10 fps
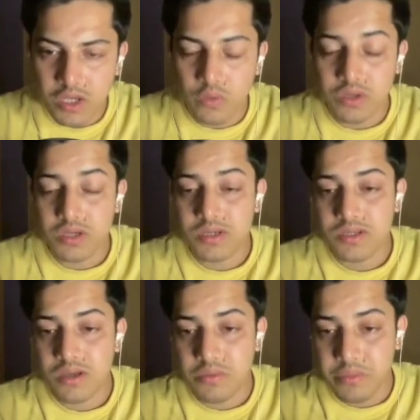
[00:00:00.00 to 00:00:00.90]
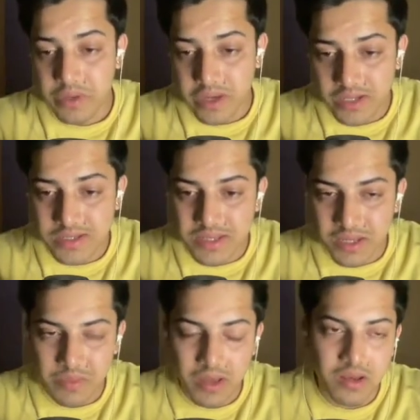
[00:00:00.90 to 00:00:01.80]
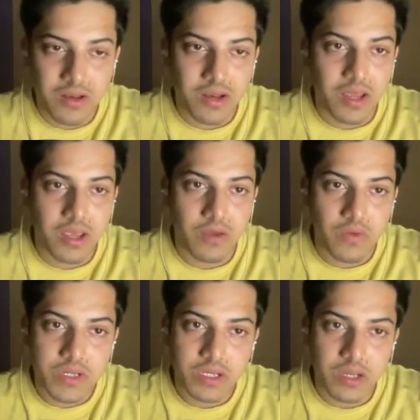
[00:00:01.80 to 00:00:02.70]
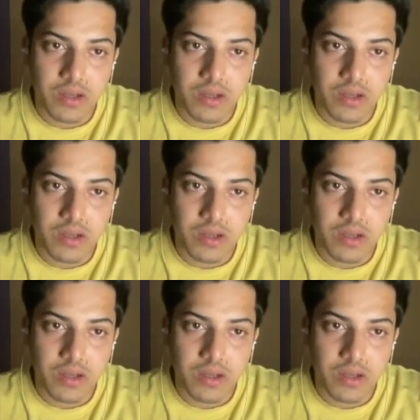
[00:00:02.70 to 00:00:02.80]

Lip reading: which is the bearish thing, man. Like if you check the